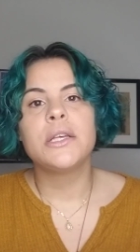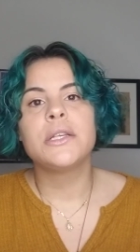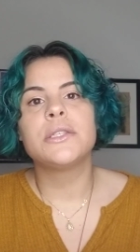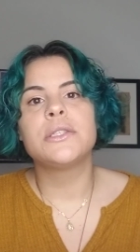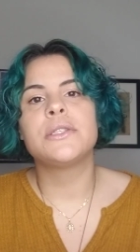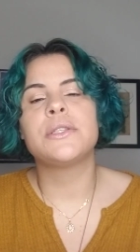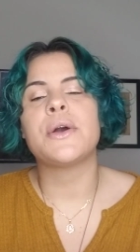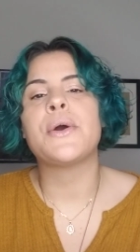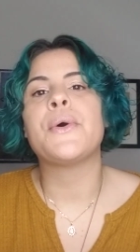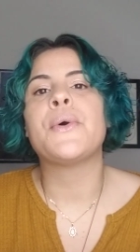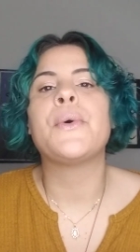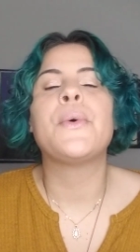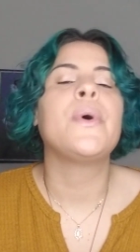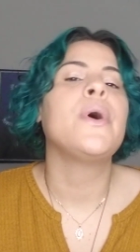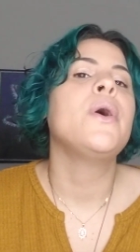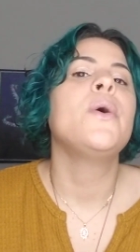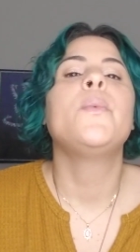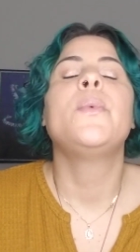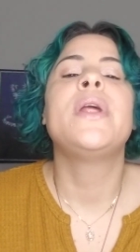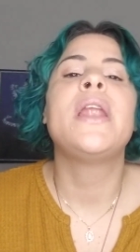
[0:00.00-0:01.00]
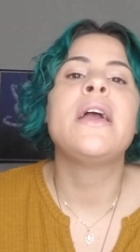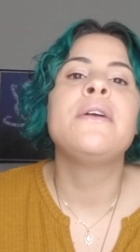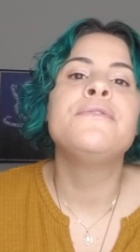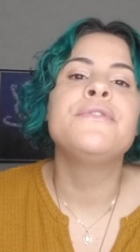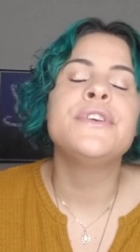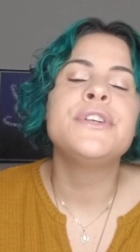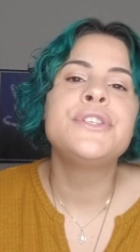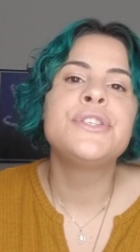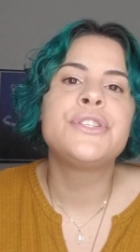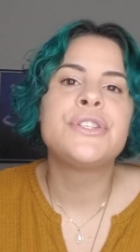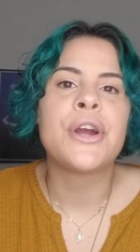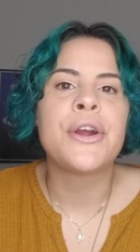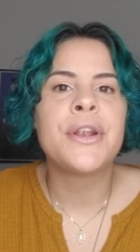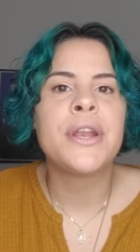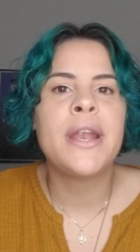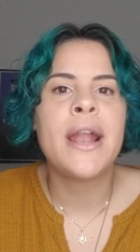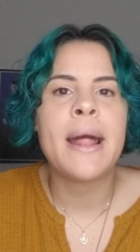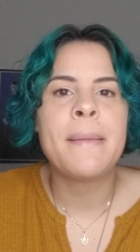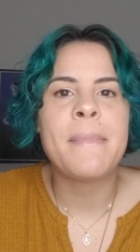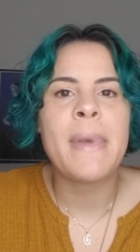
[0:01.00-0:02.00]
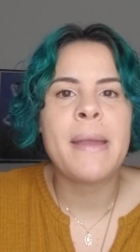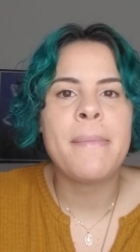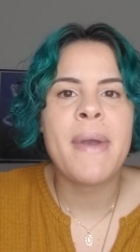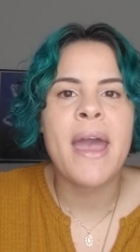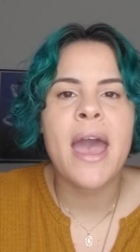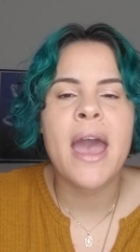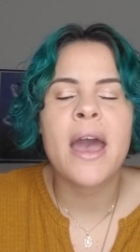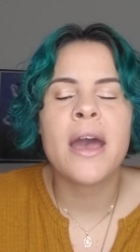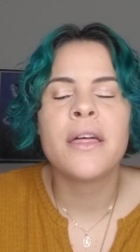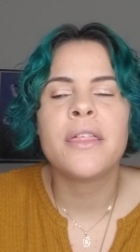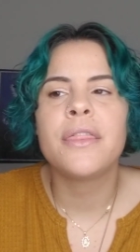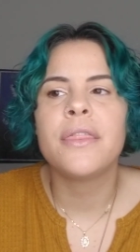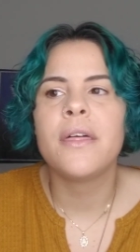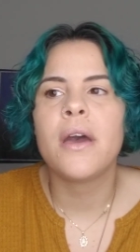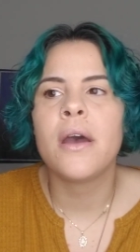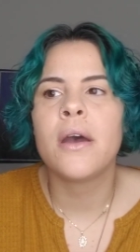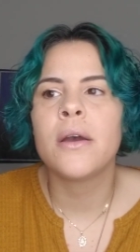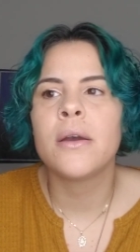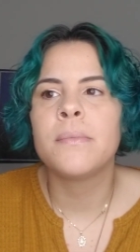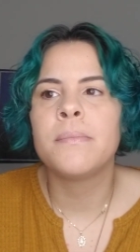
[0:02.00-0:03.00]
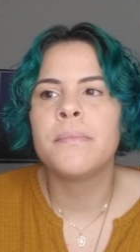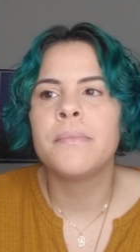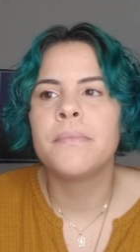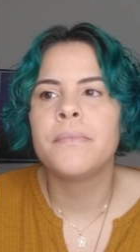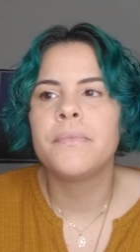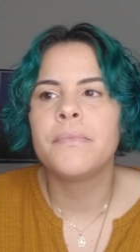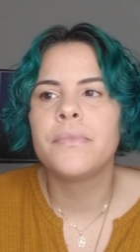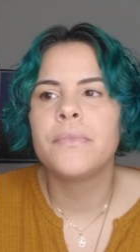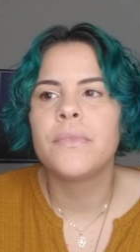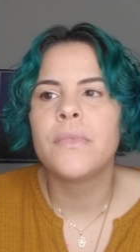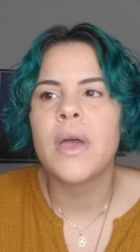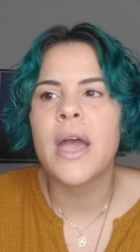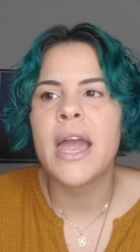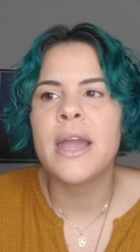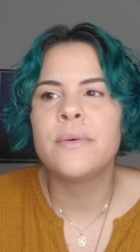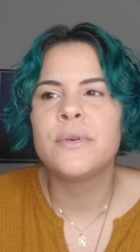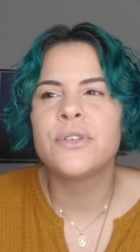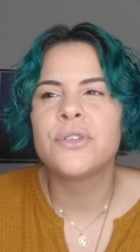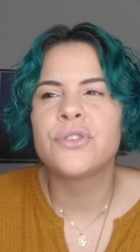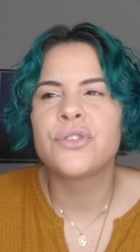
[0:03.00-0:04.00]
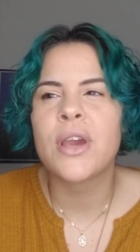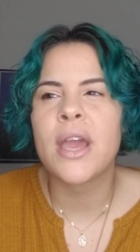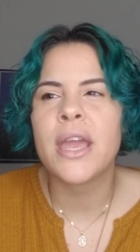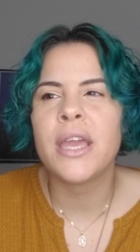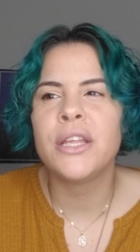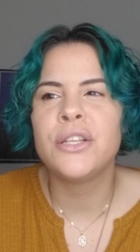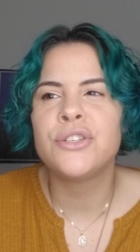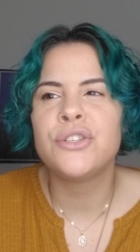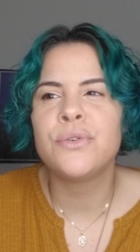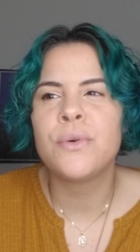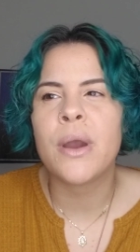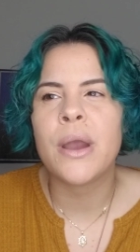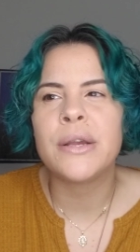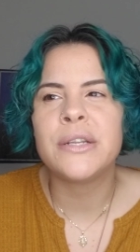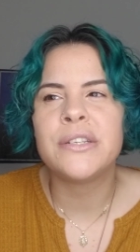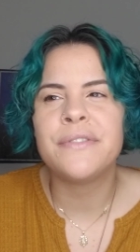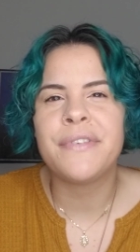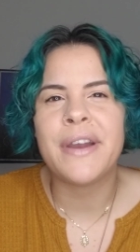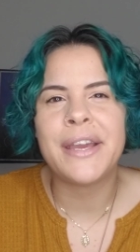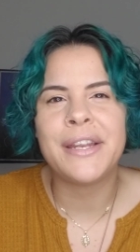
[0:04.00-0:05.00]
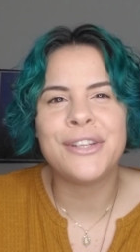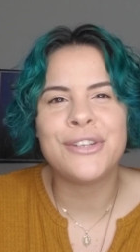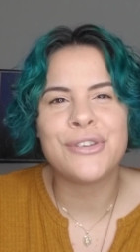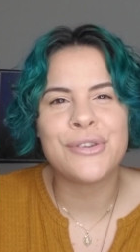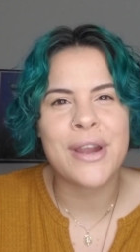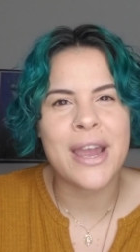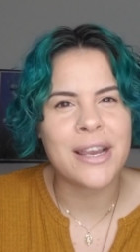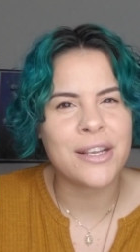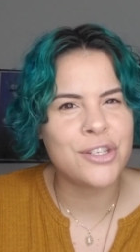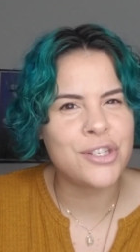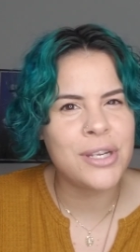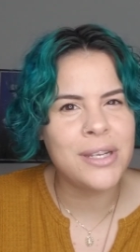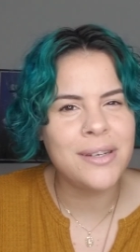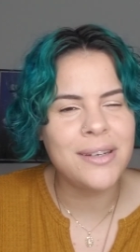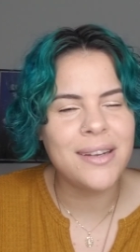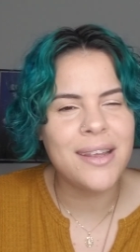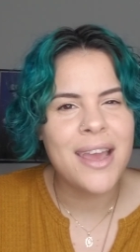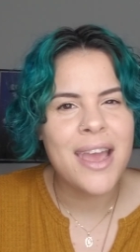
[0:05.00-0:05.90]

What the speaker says: So when I first started on my path, I was trying too hard to find a direction.